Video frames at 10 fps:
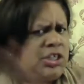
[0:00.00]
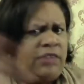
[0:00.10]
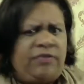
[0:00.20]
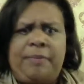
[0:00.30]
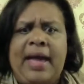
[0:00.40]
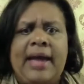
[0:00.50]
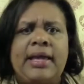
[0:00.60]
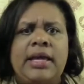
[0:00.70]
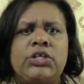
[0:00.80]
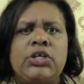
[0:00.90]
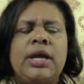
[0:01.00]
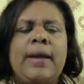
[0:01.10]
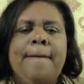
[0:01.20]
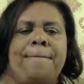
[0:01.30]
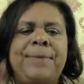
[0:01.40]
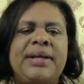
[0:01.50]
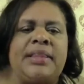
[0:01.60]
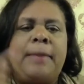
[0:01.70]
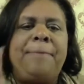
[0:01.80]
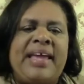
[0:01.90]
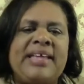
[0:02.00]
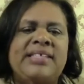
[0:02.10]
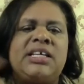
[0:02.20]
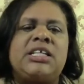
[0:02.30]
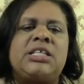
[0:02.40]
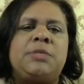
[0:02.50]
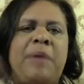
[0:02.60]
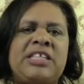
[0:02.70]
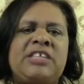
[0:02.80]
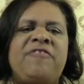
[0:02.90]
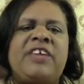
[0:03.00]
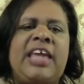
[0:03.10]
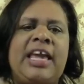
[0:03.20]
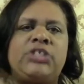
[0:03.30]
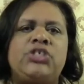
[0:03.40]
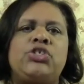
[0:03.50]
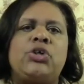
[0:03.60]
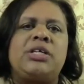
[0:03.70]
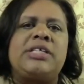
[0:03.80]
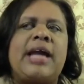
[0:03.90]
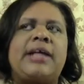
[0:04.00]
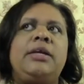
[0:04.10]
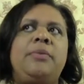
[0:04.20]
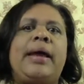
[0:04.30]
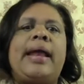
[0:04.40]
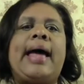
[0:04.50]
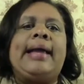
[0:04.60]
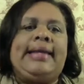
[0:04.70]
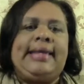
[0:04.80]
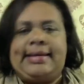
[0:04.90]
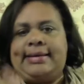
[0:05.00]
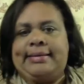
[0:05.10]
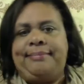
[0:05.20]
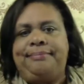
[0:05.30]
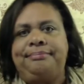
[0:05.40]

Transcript: Much different package, but the basic specifications are exactly what I need.